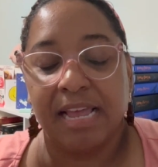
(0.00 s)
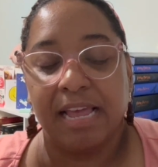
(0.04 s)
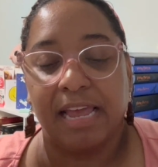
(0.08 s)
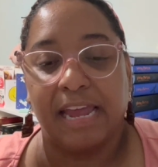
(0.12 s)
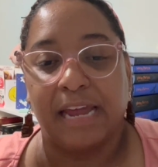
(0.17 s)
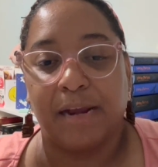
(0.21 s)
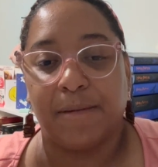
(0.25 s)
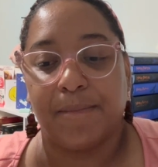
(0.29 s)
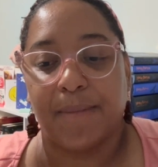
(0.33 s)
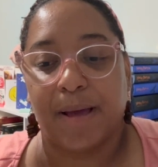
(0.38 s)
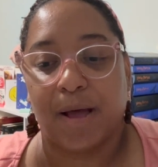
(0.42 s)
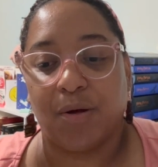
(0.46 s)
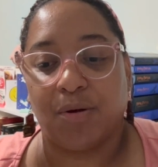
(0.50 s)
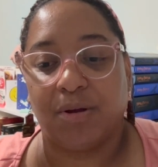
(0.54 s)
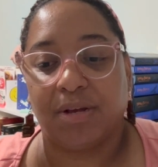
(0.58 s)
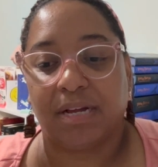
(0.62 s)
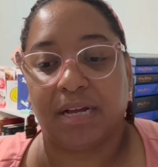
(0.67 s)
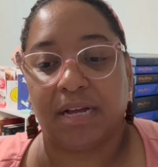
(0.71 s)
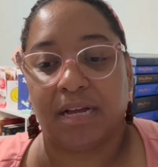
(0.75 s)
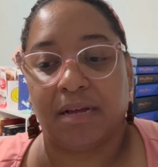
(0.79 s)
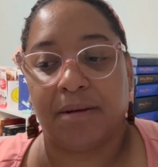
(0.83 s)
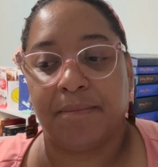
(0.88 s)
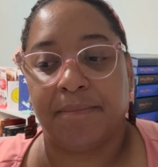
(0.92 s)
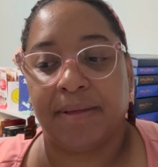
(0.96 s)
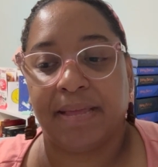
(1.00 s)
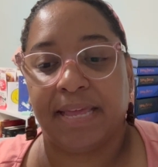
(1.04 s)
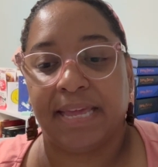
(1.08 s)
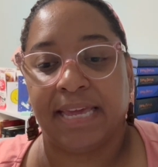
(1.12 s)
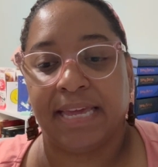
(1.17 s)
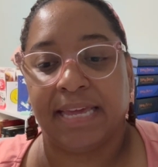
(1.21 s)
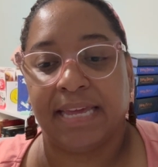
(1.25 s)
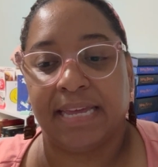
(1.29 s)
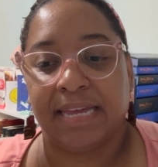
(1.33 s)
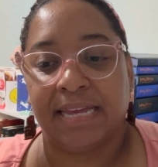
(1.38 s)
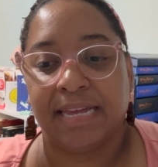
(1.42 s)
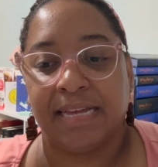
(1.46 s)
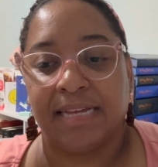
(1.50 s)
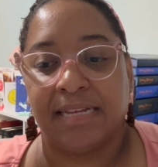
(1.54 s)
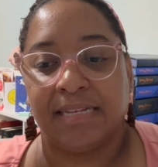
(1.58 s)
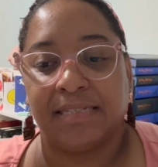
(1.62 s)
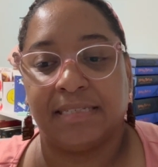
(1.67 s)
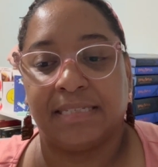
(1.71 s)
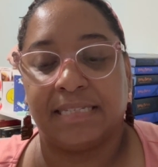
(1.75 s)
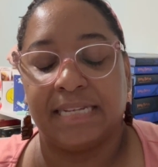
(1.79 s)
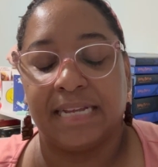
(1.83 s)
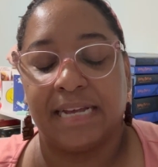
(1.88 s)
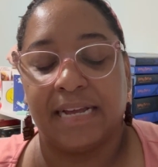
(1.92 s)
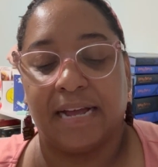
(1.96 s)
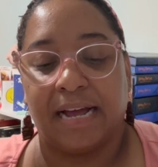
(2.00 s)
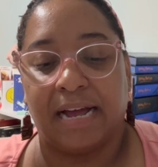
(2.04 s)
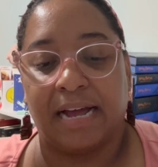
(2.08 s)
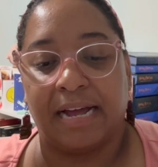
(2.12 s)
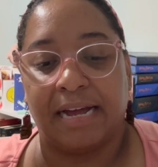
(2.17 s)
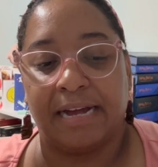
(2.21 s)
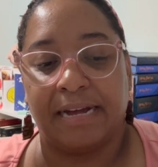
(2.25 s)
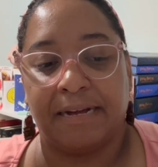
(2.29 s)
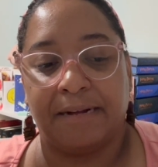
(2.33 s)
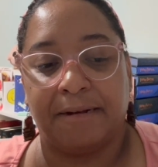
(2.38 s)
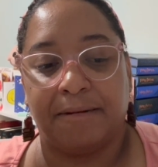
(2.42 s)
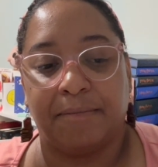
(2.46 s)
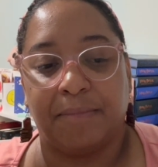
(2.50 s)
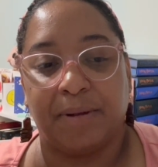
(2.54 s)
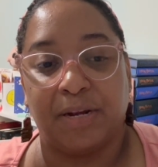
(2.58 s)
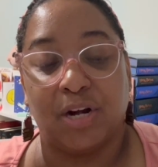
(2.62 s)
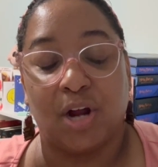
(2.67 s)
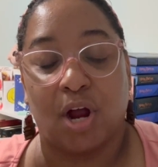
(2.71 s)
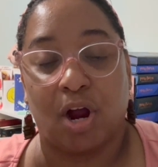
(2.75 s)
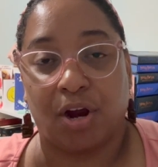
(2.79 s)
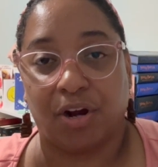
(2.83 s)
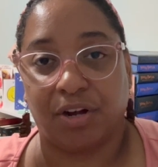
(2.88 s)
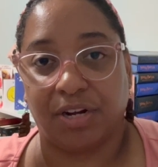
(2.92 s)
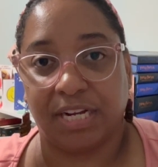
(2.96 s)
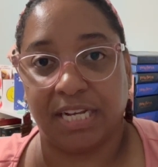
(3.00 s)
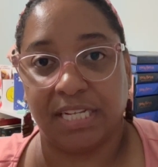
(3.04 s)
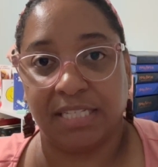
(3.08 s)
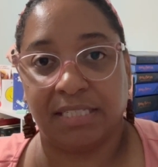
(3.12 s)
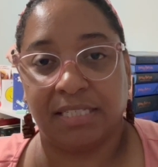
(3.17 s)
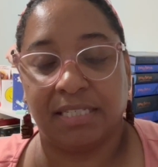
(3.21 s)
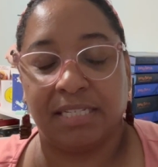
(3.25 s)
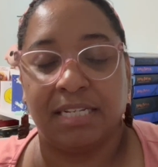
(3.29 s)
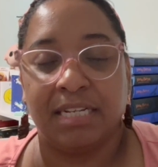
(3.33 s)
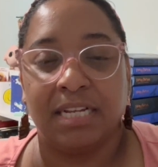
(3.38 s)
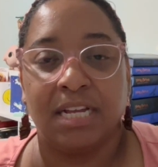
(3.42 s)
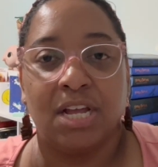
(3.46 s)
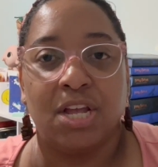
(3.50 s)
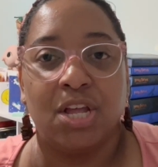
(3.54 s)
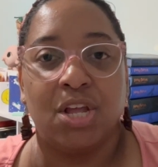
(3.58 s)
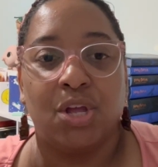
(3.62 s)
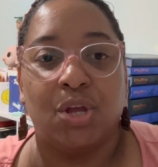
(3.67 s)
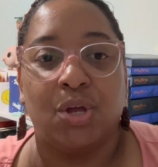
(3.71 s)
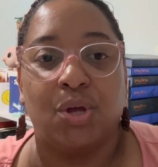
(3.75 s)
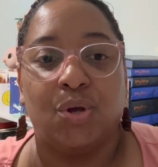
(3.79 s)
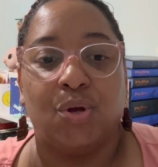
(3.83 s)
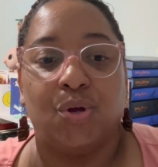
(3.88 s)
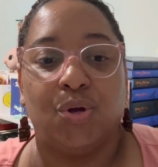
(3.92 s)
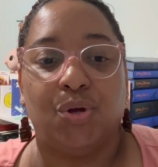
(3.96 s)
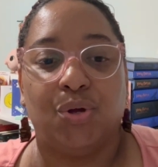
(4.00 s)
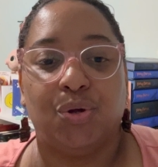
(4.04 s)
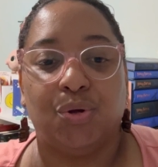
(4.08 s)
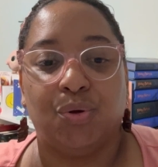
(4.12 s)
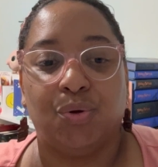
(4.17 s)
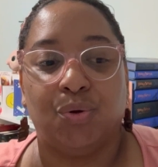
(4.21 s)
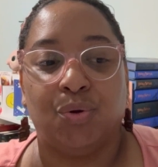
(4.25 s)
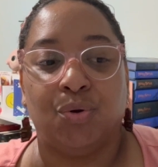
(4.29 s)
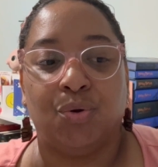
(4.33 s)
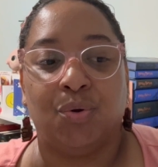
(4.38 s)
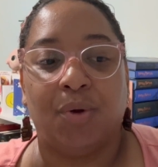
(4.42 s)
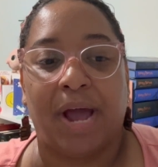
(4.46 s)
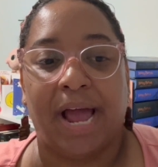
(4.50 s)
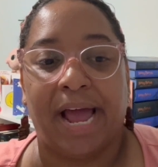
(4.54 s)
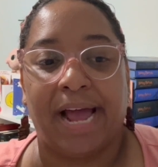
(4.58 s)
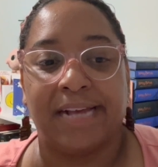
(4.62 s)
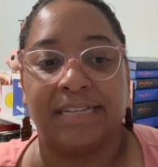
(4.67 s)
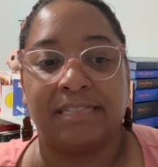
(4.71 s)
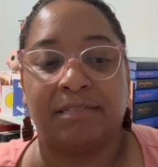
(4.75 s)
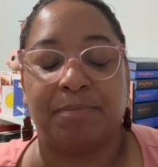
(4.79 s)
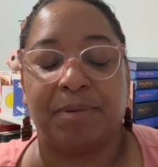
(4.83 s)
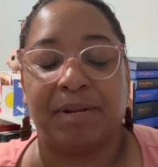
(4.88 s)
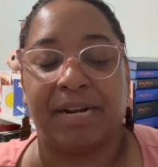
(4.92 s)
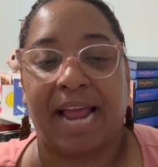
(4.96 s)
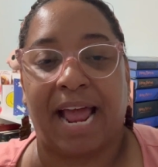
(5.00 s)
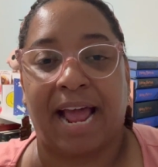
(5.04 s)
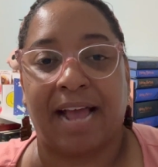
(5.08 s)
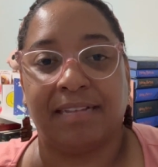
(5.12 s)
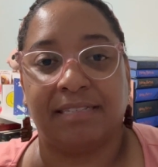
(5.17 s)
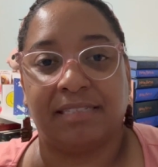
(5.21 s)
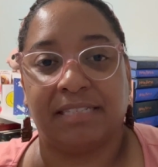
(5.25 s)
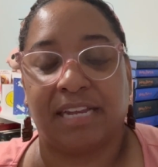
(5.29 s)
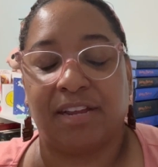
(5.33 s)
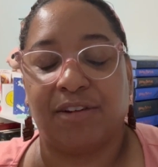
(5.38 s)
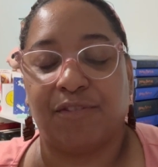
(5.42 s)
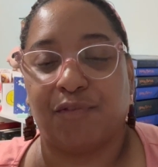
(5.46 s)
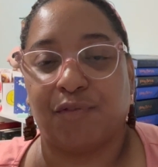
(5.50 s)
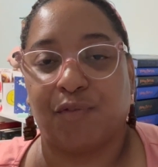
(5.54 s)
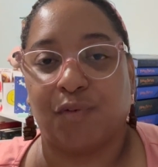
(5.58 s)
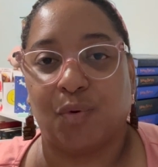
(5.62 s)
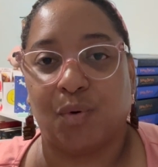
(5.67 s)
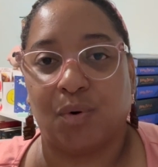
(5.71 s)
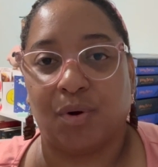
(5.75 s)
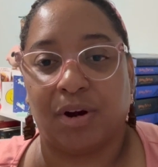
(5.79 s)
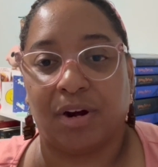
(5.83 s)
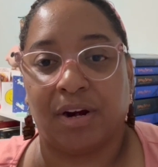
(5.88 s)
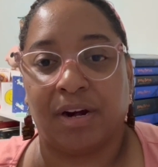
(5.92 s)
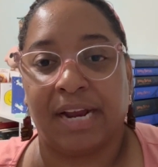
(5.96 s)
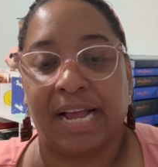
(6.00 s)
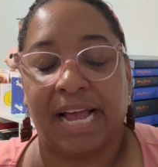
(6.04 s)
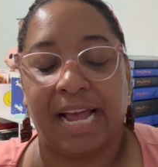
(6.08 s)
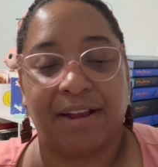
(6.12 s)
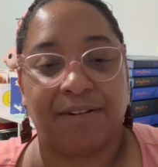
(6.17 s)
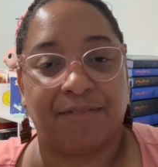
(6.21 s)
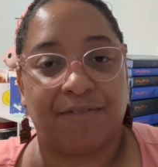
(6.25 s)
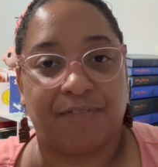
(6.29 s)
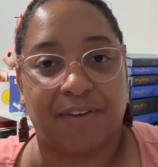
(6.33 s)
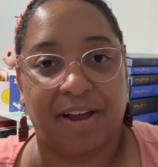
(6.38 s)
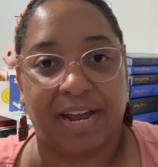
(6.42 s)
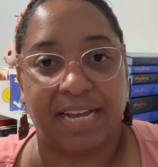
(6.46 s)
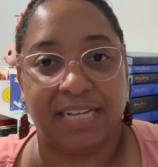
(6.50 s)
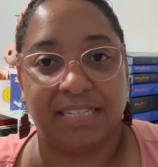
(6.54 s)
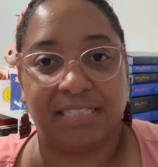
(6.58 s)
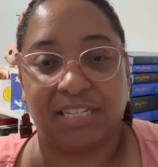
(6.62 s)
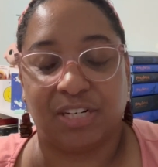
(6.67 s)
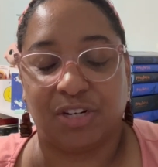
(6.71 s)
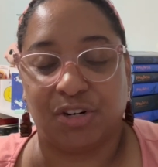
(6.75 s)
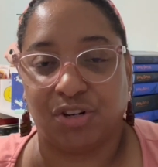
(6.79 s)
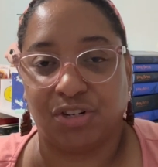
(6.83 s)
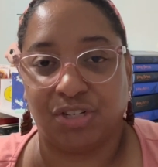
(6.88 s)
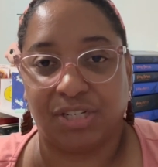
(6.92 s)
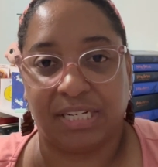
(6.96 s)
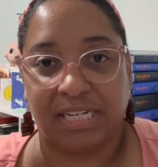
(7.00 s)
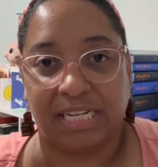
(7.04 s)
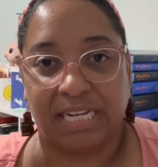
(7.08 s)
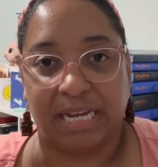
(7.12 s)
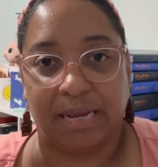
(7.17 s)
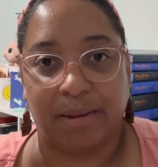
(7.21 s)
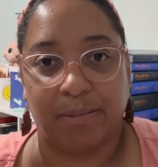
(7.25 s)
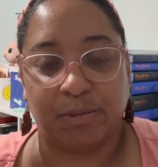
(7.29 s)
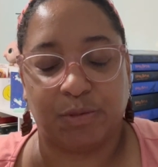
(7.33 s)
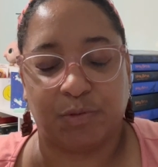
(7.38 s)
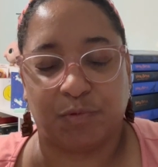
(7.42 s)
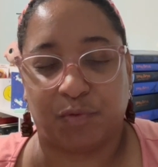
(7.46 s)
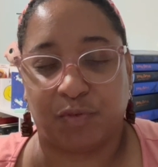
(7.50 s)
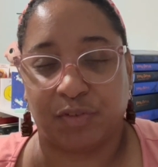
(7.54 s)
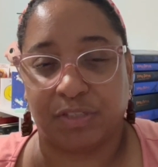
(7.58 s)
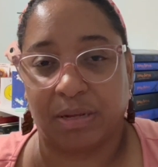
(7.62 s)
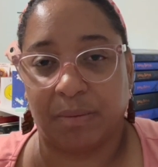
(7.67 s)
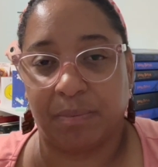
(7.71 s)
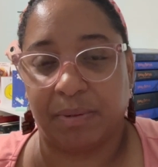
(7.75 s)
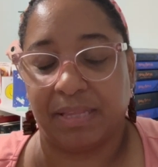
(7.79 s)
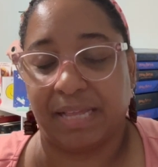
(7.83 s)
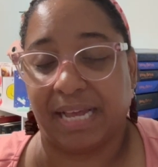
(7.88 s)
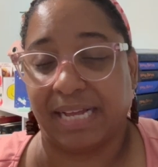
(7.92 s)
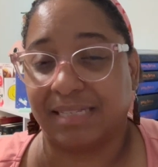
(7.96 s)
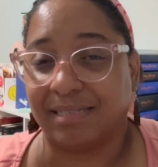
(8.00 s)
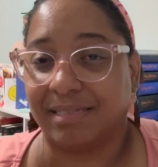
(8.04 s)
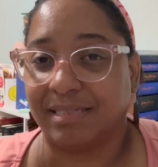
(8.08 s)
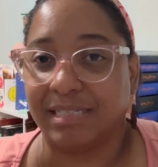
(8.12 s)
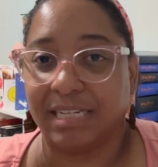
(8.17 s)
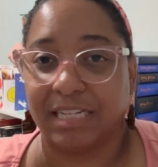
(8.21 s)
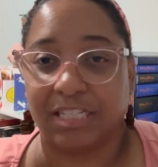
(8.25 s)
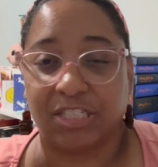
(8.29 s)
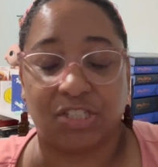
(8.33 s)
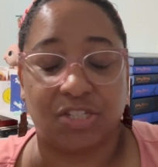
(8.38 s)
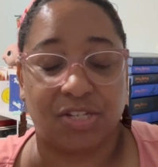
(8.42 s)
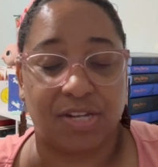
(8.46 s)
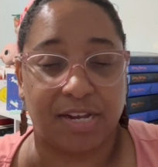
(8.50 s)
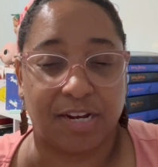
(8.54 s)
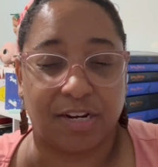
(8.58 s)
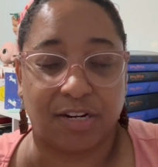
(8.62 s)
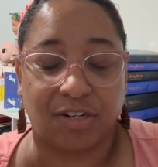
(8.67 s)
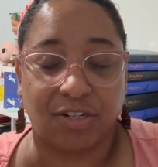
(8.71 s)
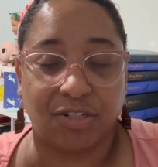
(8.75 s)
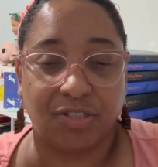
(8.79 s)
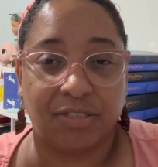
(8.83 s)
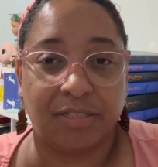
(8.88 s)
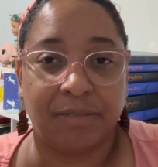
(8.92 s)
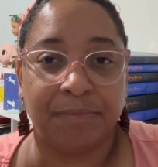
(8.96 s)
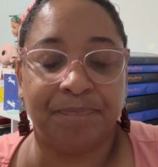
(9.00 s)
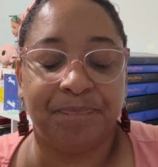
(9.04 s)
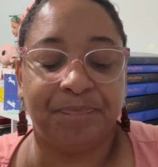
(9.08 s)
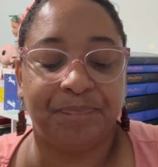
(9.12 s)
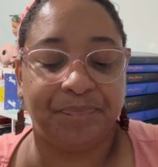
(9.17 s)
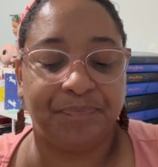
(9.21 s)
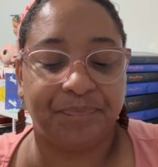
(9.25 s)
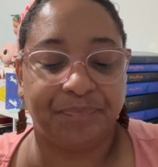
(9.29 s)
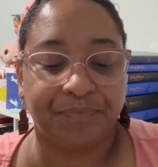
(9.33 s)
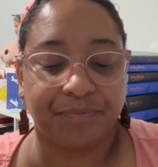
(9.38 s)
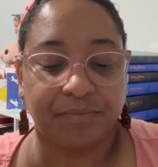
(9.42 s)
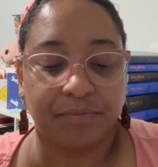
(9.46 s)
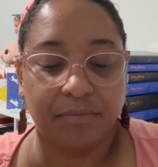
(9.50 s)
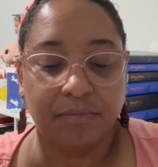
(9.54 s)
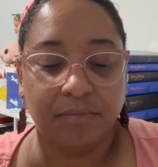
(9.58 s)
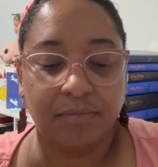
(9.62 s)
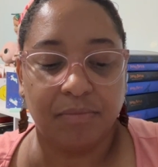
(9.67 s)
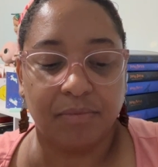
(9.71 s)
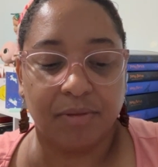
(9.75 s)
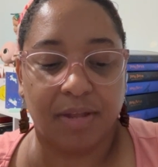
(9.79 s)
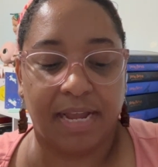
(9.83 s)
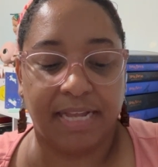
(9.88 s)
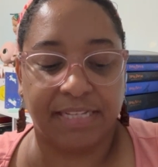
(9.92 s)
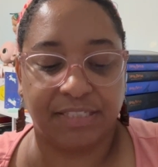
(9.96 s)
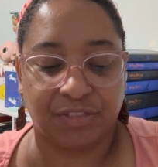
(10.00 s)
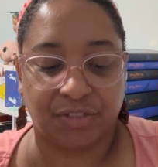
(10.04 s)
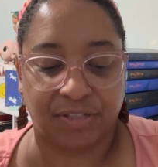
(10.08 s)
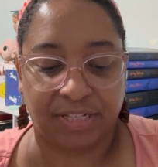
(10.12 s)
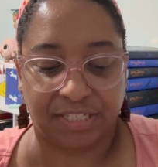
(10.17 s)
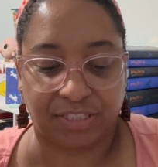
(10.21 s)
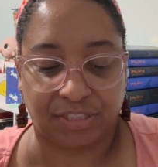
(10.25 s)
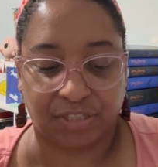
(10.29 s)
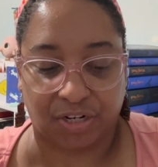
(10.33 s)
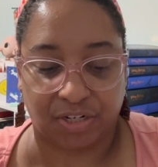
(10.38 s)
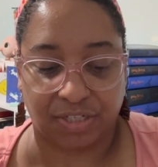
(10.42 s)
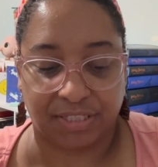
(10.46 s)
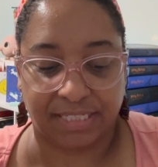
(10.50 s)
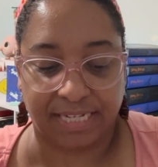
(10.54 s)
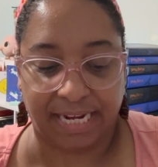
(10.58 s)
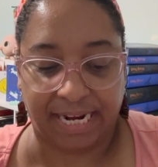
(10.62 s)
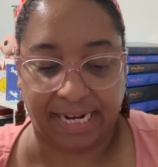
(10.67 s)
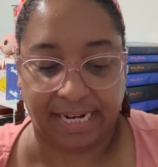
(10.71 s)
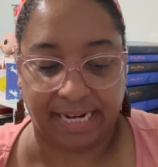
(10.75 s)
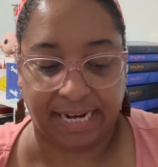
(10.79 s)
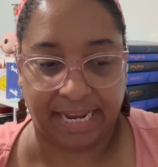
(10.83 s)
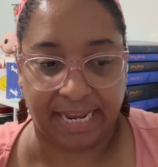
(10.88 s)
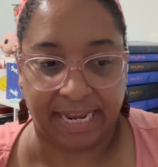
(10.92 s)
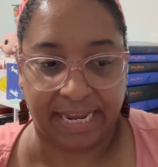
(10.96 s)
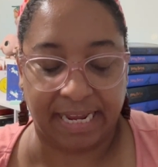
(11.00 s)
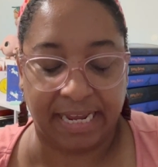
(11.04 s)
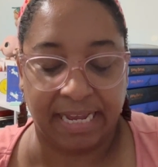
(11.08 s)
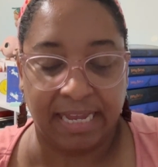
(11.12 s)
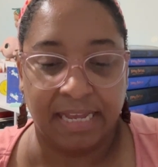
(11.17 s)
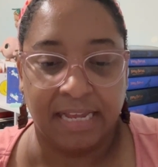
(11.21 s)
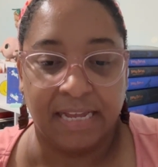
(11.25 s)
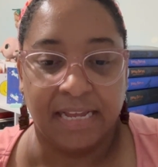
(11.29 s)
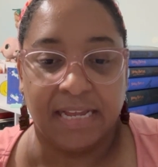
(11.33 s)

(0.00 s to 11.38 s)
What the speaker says: and Malcolm is an artist who has been asking for advice in her DMs for something like 6 years. And so they start dating.